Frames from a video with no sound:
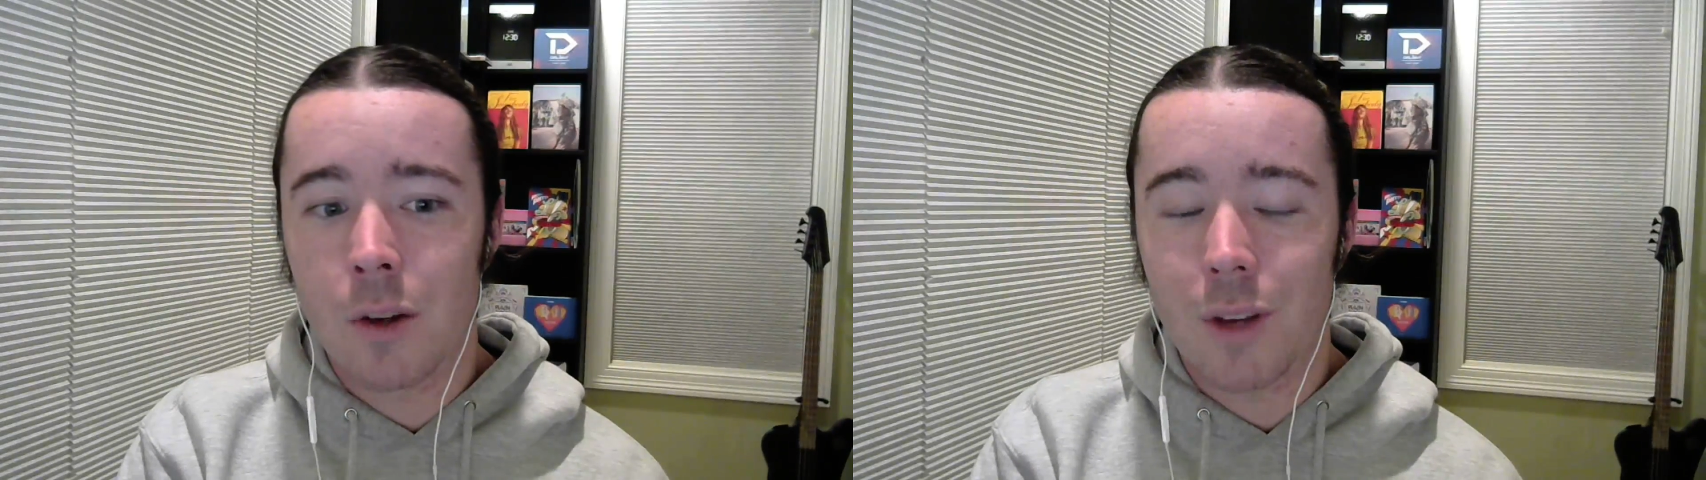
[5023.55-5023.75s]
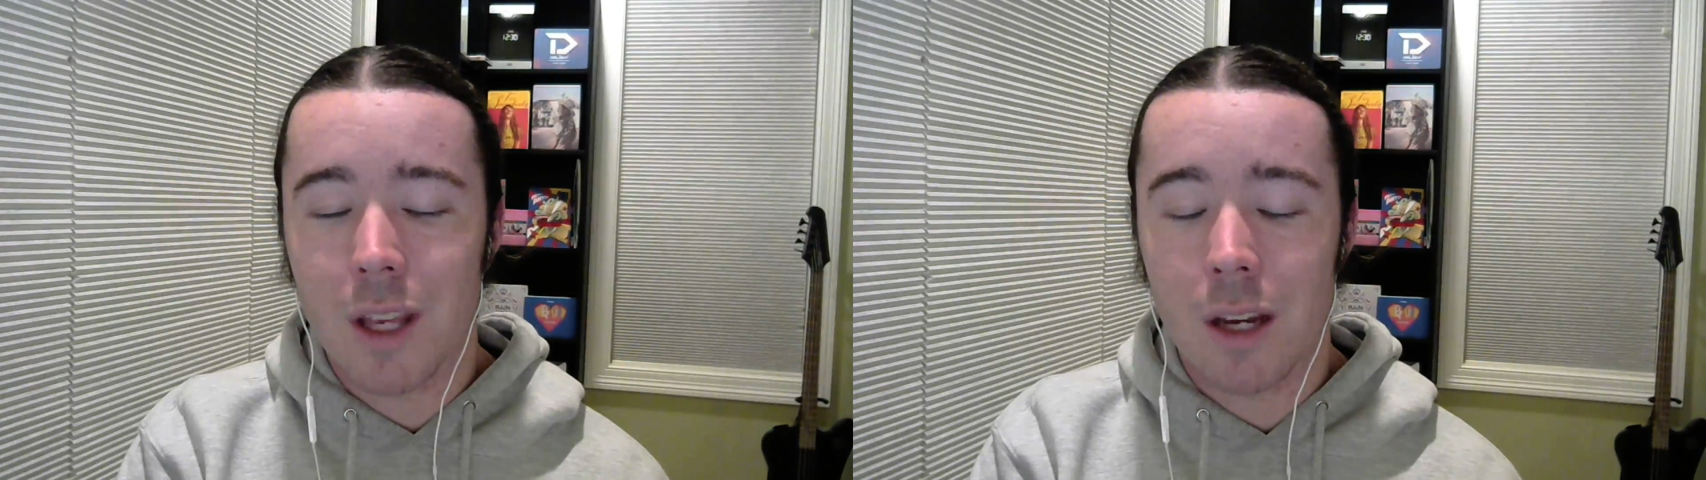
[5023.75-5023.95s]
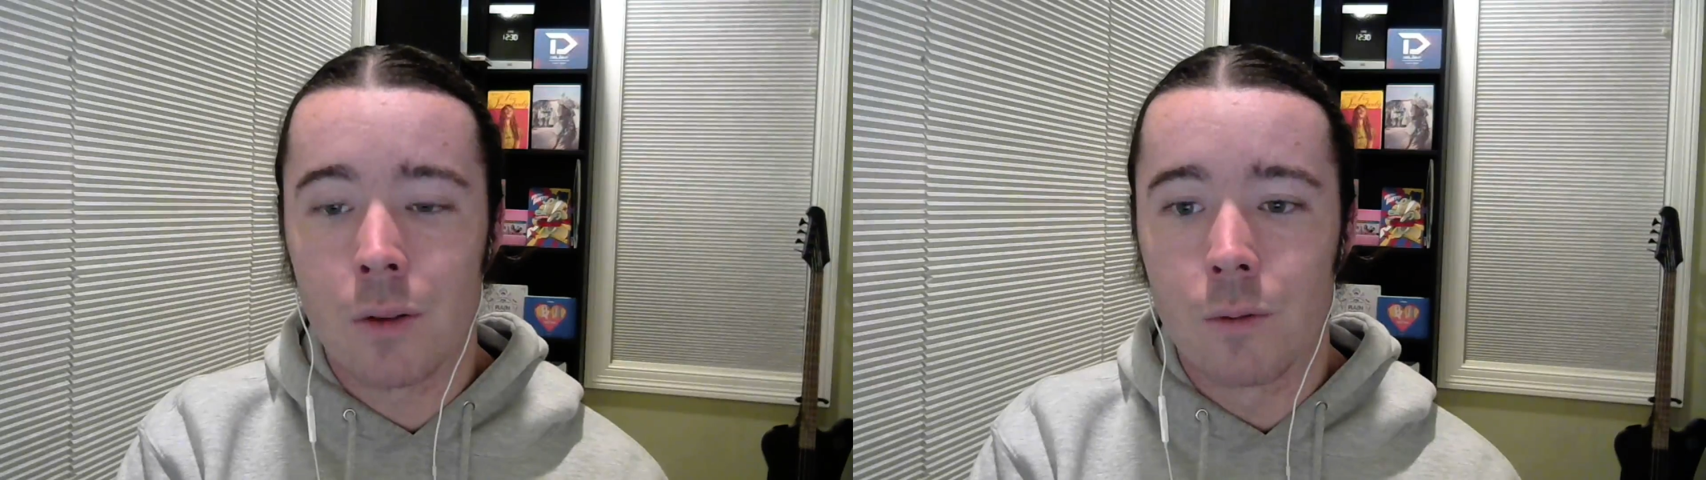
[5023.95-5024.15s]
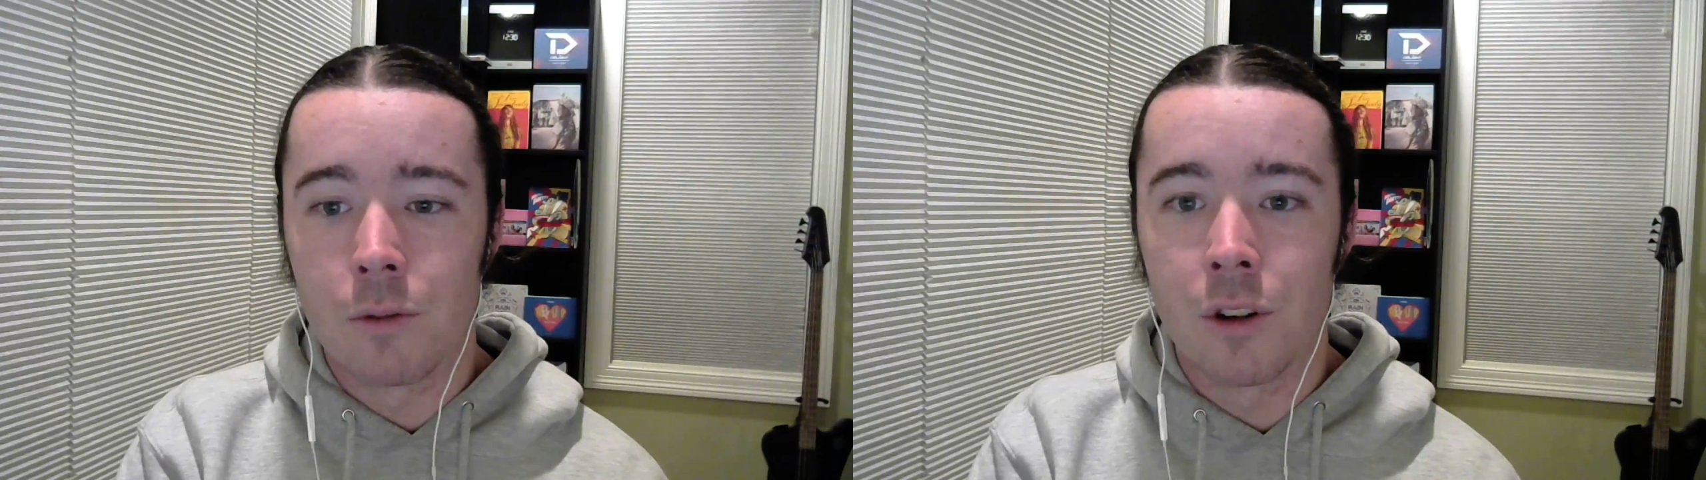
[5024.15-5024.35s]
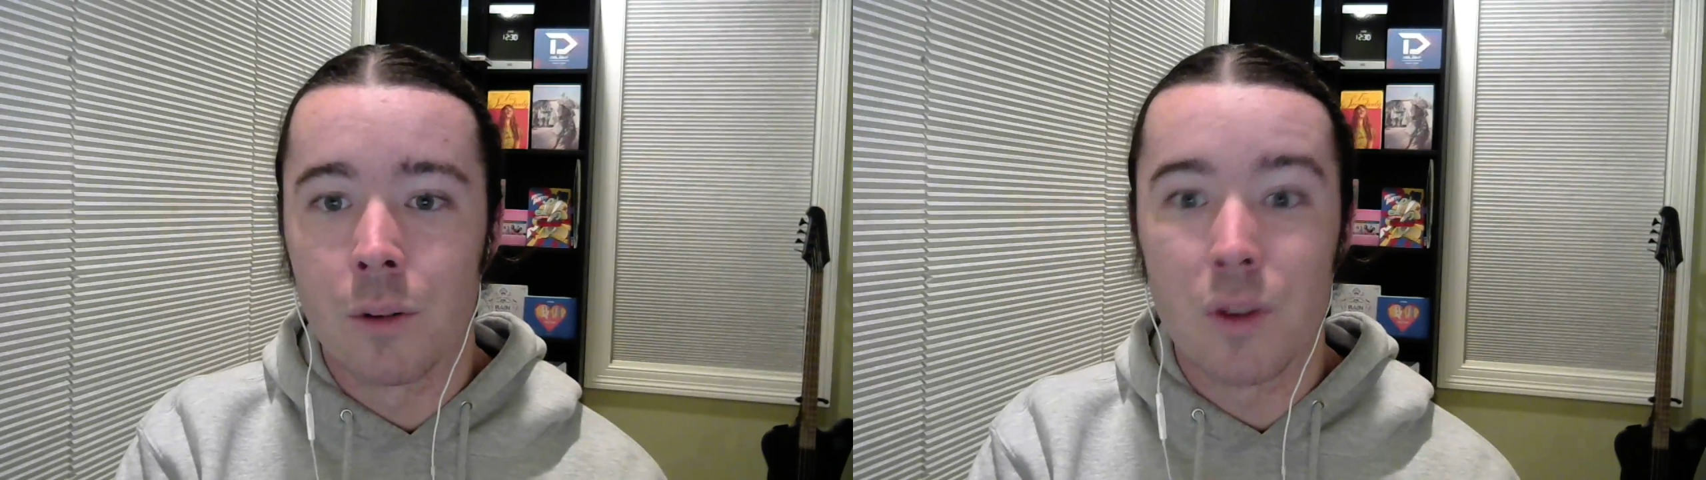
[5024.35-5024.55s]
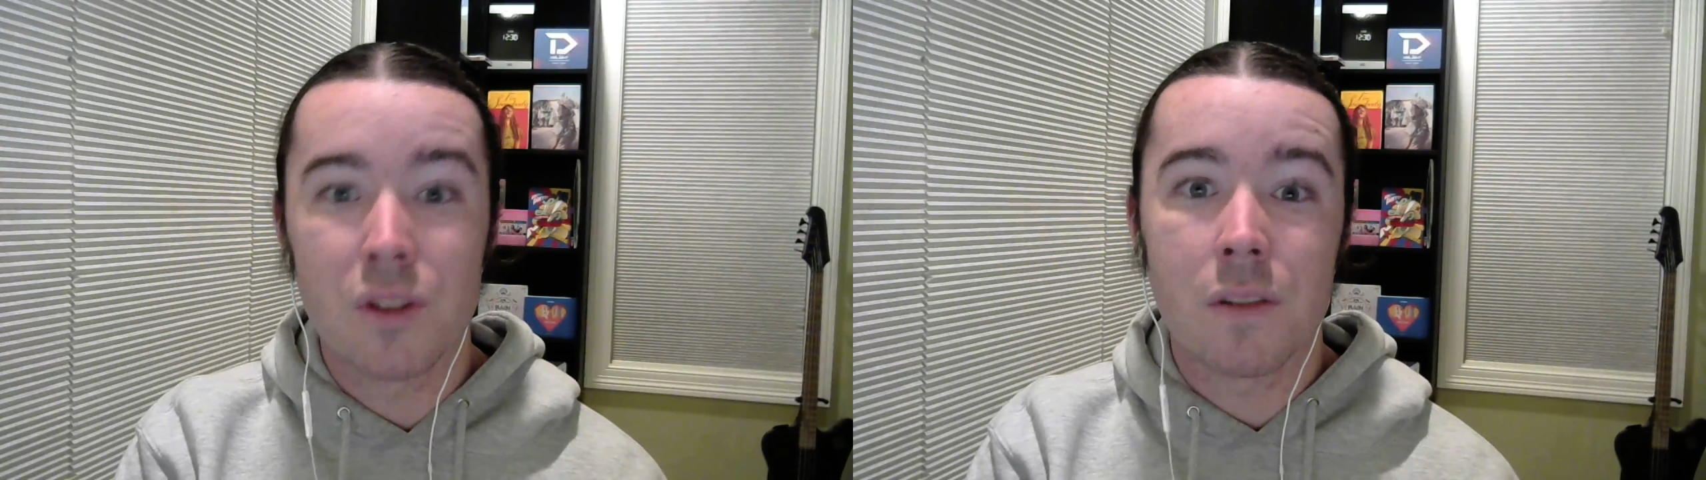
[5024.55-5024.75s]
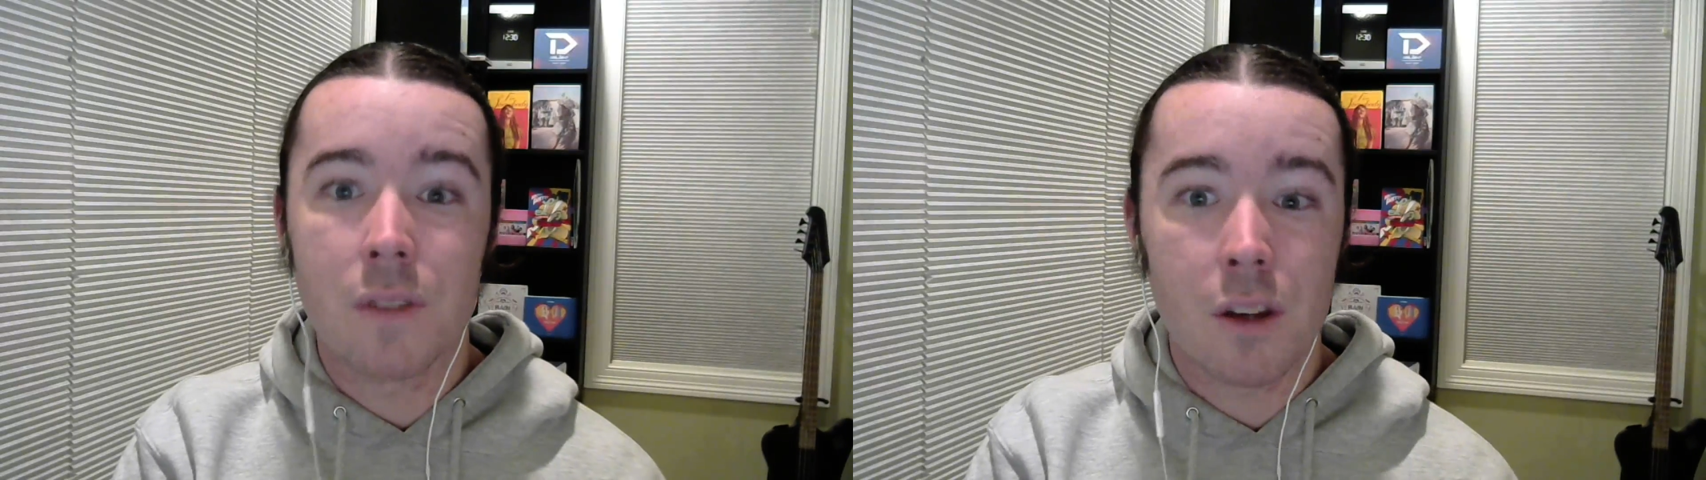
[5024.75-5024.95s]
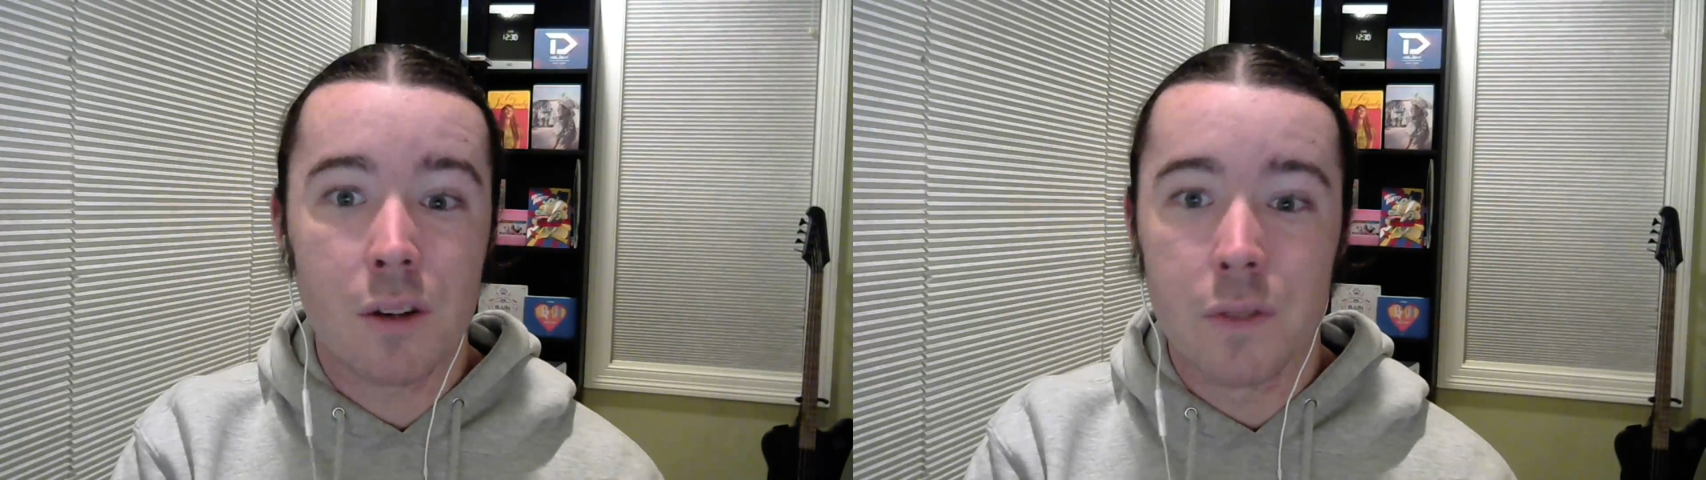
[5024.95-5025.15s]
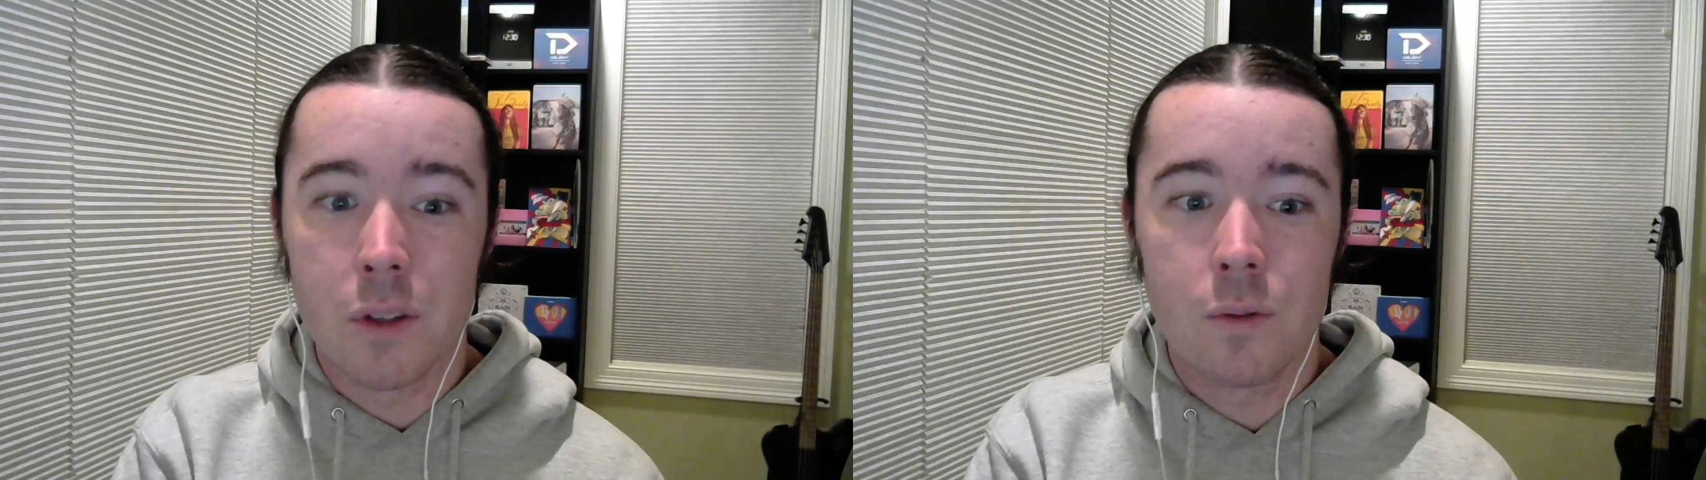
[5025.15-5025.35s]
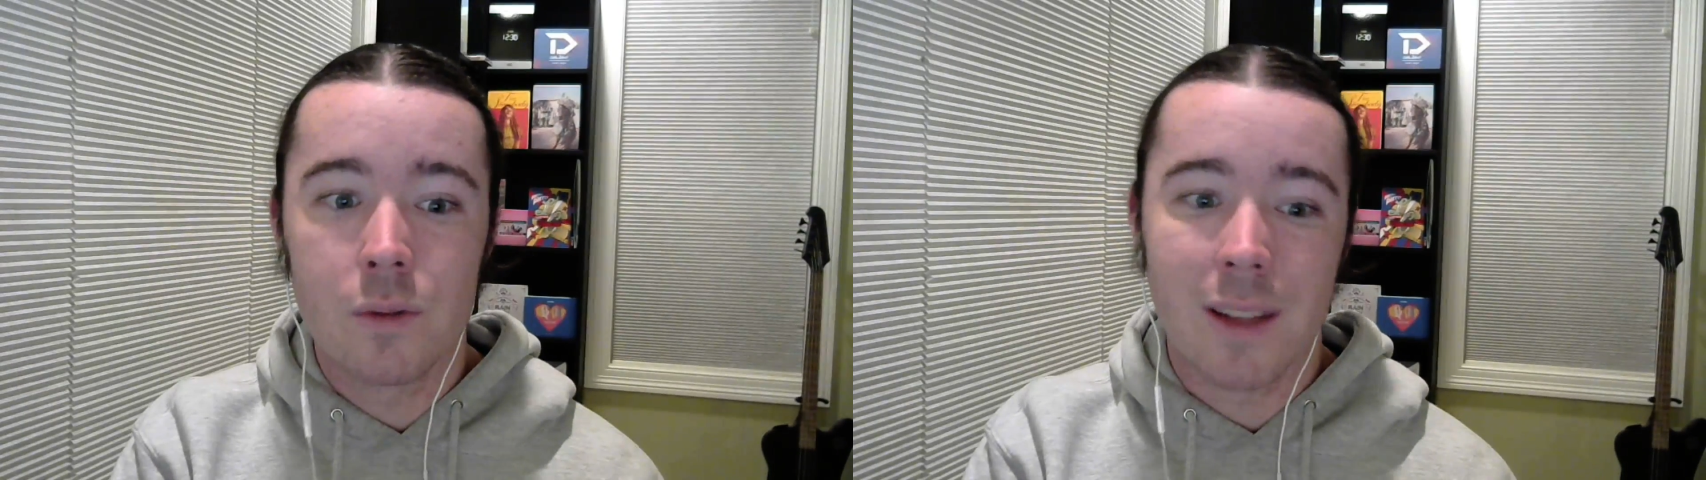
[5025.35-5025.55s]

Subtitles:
account music video views and